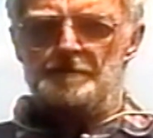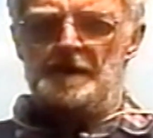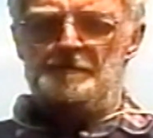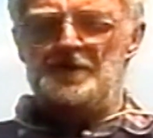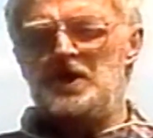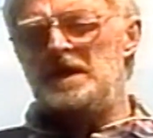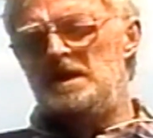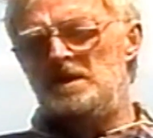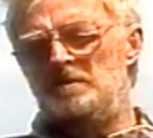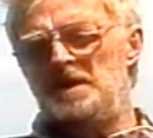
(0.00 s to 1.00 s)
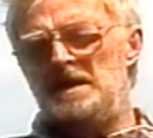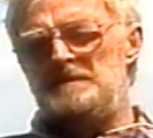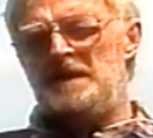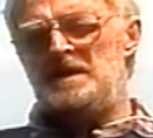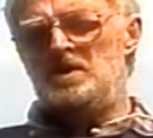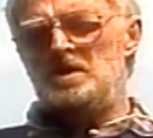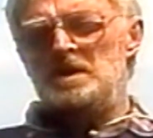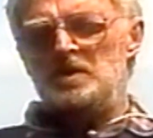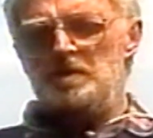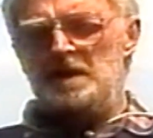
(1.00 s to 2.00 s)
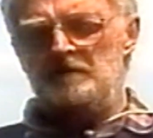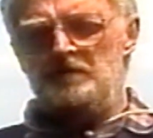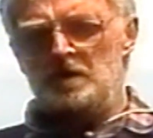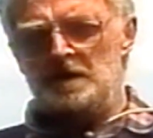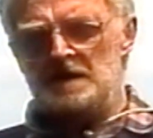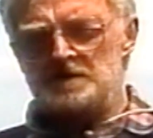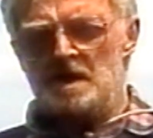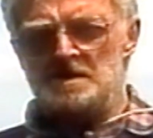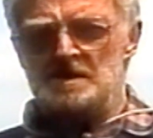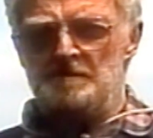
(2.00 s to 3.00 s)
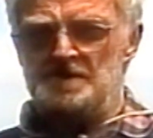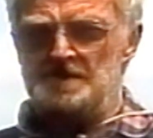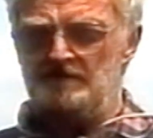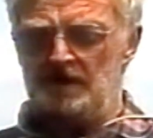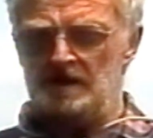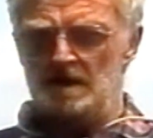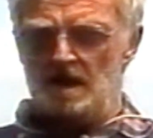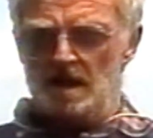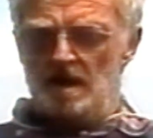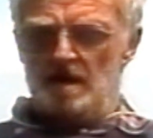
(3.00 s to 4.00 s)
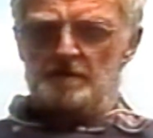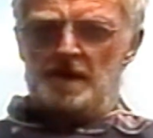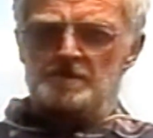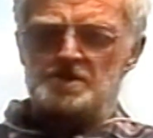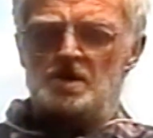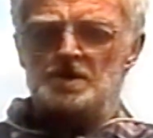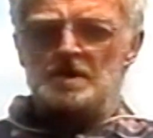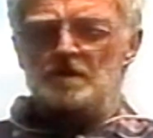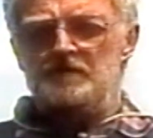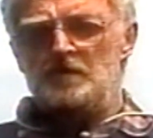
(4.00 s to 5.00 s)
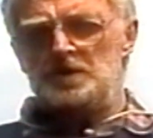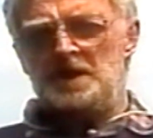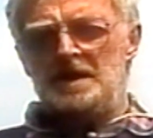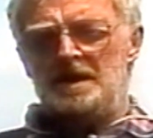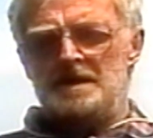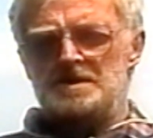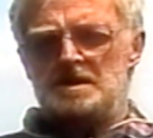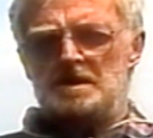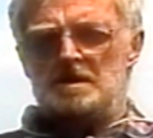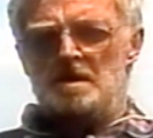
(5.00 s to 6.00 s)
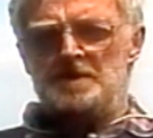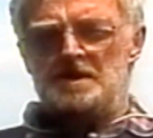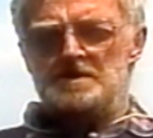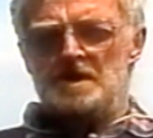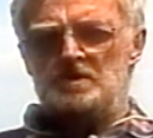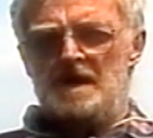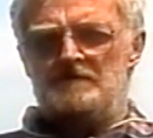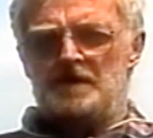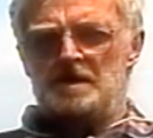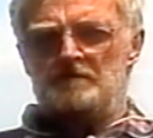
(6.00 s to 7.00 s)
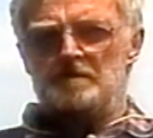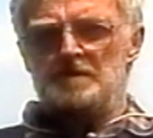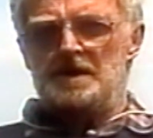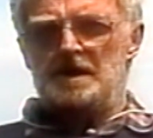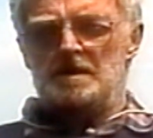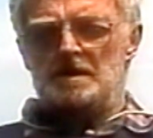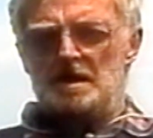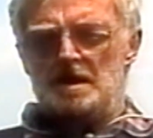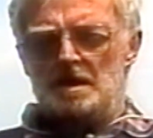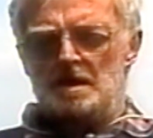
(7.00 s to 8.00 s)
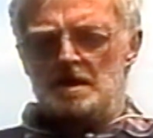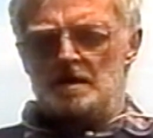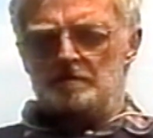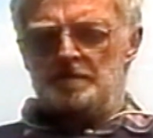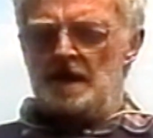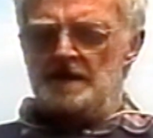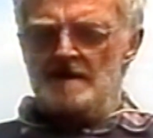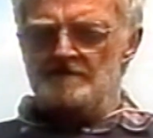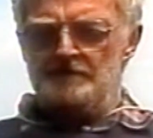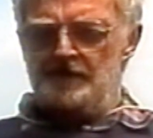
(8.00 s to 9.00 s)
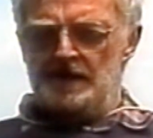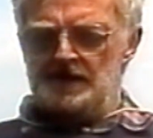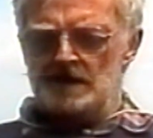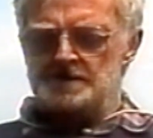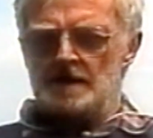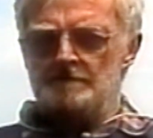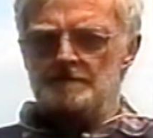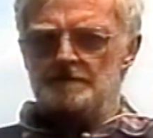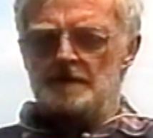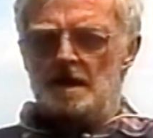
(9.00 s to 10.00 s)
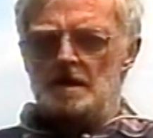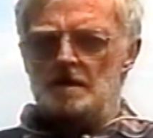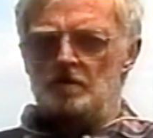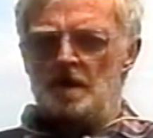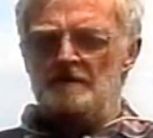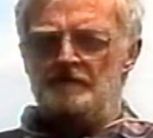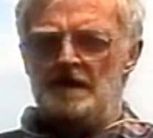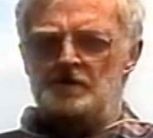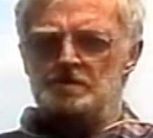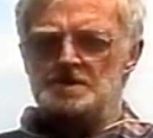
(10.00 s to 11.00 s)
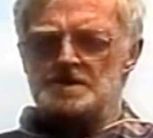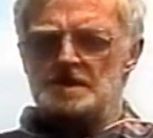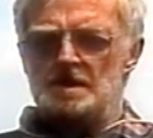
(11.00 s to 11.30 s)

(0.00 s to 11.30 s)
people think, you know, when I spent 124 days crossing the Pacific, but I was 114 days coming to South Africa for many years. But I never felt that time. What I felt was